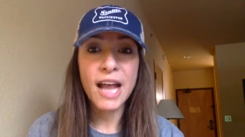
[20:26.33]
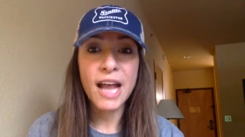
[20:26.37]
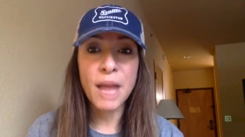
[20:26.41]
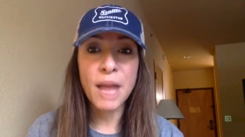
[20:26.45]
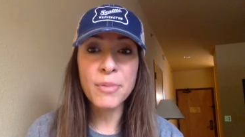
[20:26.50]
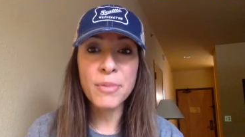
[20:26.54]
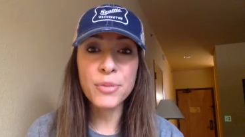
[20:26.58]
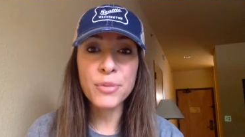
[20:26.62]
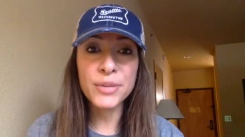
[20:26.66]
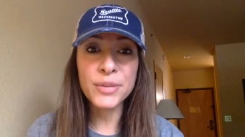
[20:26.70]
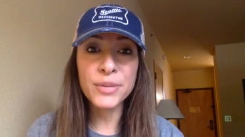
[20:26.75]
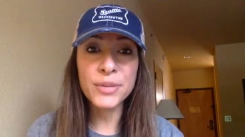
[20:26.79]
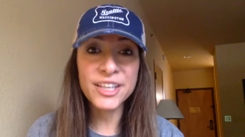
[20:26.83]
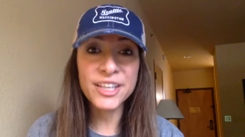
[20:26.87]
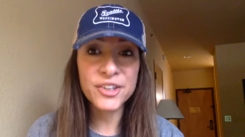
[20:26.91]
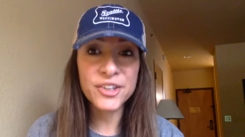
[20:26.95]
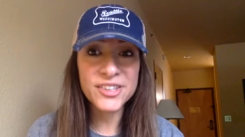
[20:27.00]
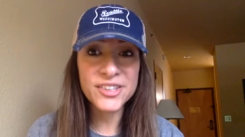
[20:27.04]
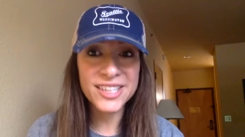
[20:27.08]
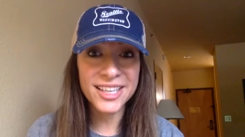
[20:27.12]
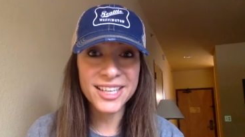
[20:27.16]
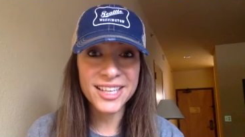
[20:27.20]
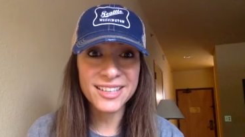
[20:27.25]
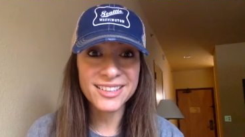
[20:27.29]
i'm three
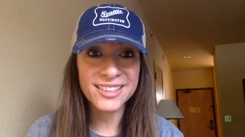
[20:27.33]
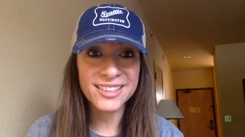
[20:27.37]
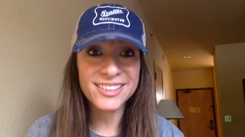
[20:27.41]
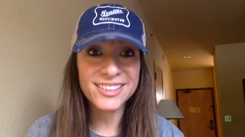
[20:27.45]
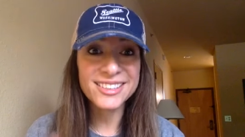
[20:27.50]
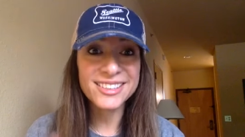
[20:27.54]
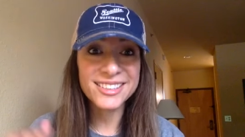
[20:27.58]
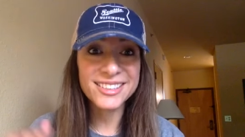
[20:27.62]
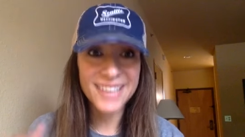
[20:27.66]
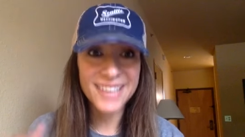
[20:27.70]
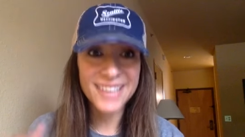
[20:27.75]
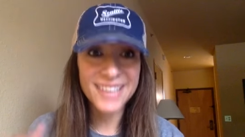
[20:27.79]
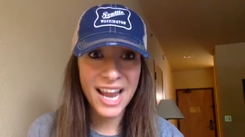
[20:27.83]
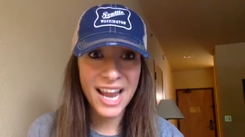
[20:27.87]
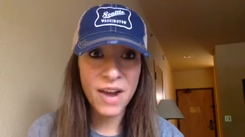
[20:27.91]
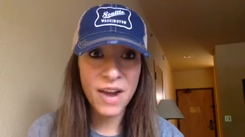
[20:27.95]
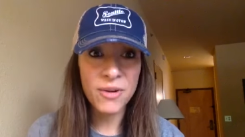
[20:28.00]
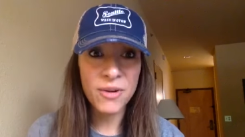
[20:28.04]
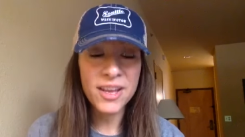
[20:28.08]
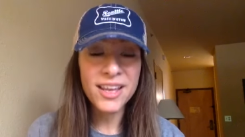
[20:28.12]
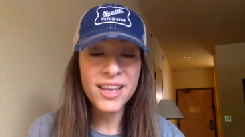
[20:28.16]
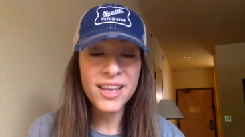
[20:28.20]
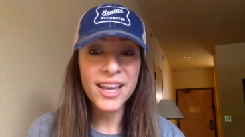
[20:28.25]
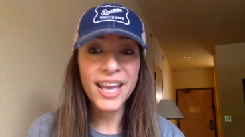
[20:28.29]
years in
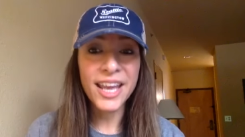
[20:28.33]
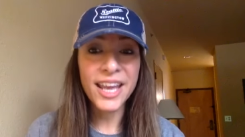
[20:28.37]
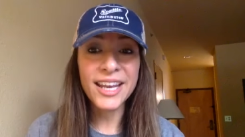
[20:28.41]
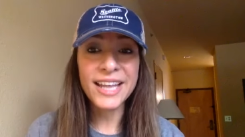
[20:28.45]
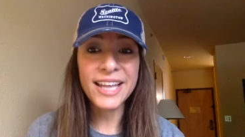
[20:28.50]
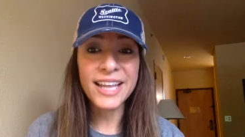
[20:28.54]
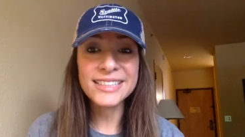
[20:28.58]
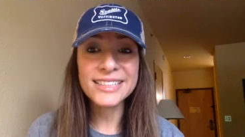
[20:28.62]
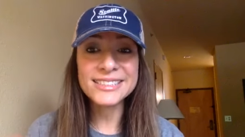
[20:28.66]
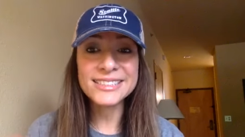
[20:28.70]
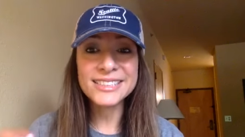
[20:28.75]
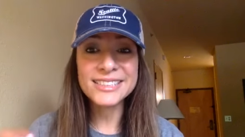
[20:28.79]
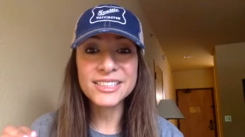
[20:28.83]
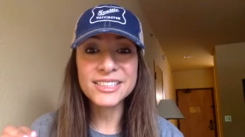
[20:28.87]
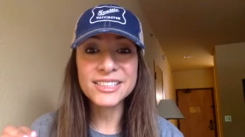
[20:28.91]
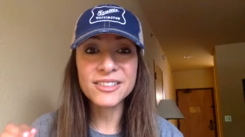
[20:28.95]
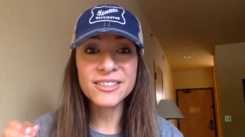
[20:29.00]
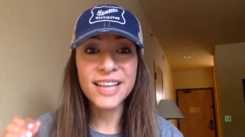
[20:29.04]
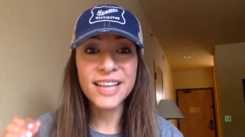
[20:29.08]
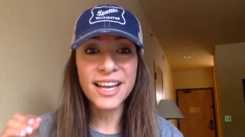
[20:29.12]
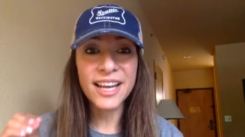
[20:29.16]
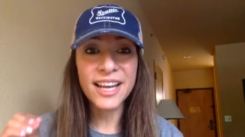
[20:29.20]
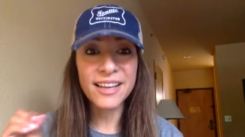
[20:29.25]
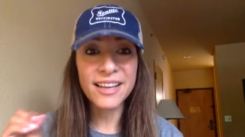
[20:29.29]
now and i
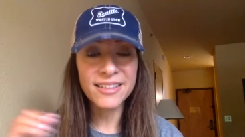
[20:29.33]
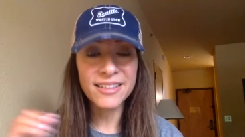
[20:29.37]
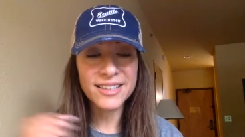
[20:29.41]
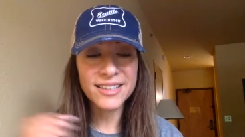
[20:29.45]
still I,